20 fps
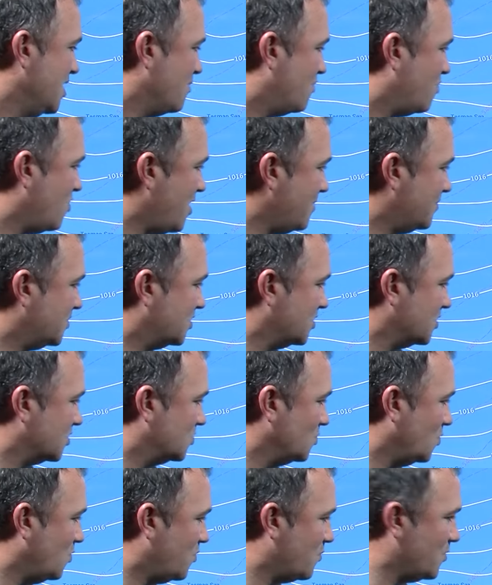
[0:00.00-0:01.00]
Perhaps
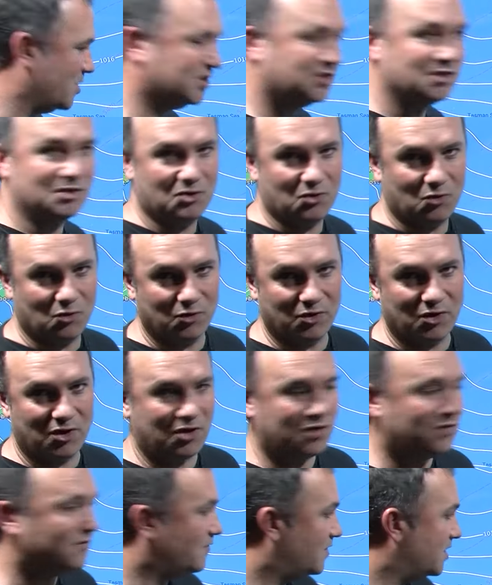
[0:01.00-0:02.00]
this northwestern corner
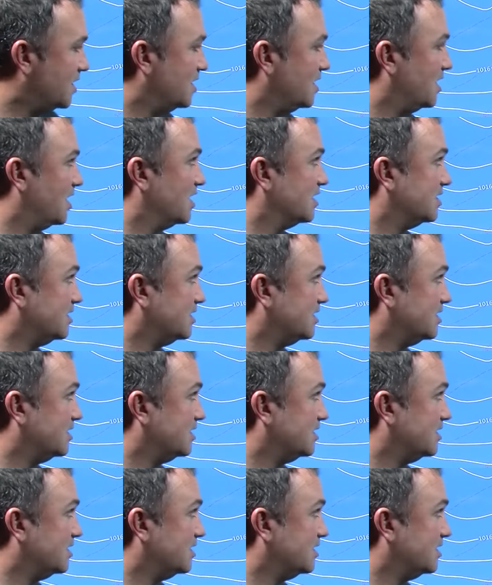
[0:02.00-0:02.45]
of the